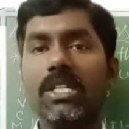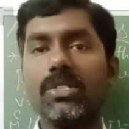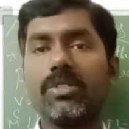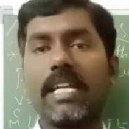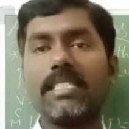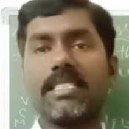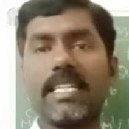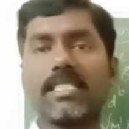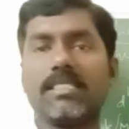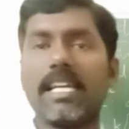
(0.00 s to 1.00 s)
to
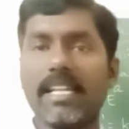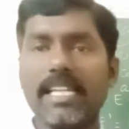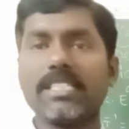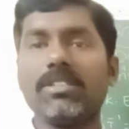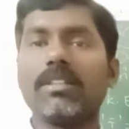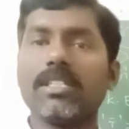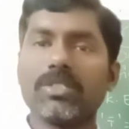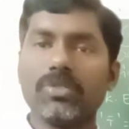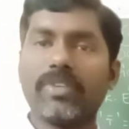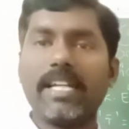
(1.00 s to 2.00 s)
construct the relation or
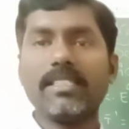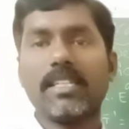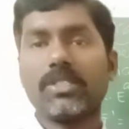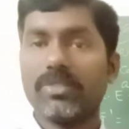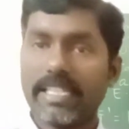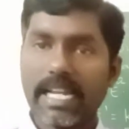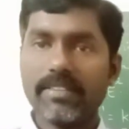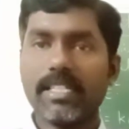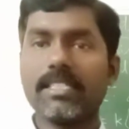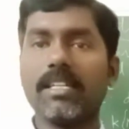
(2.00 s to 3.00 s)
to
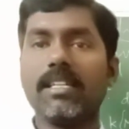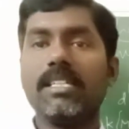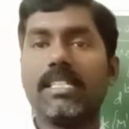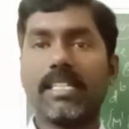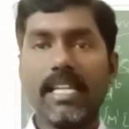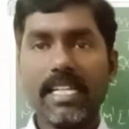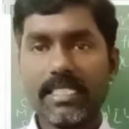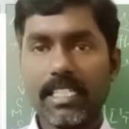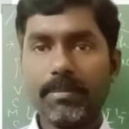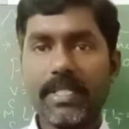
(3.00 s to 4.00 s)
derive that
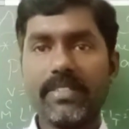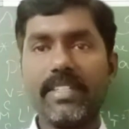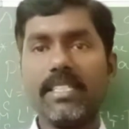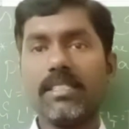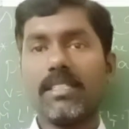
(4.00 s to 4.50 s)
relation between